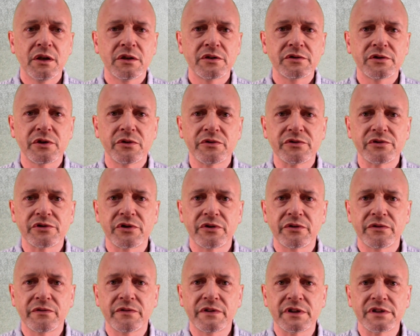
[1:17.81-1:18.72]
So
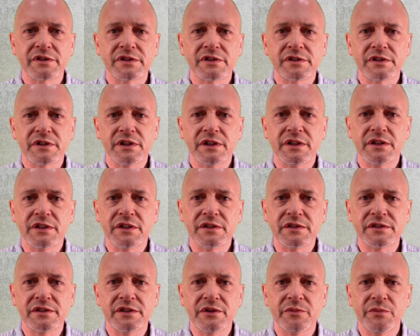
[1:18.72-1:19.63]
assertiveness
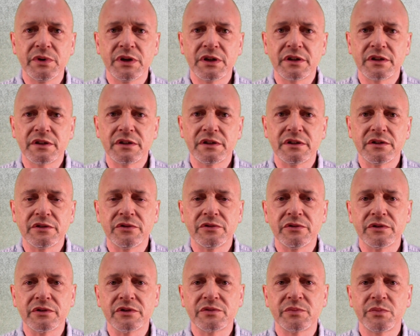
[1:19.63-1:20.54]
is the ability
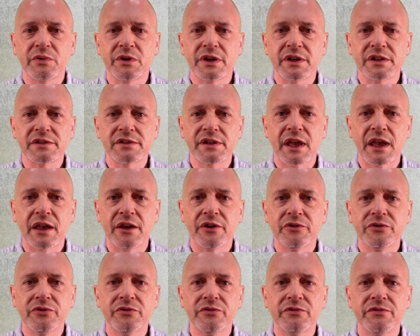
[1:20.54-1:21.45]
to express how
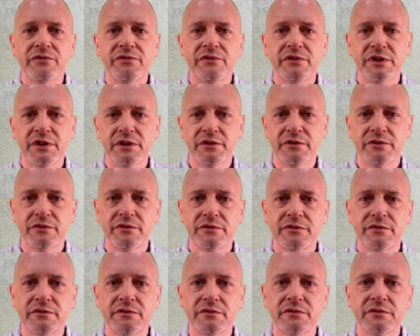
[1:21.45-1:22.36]
you
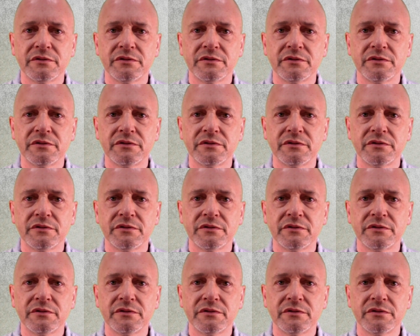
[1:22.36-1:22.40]
feel.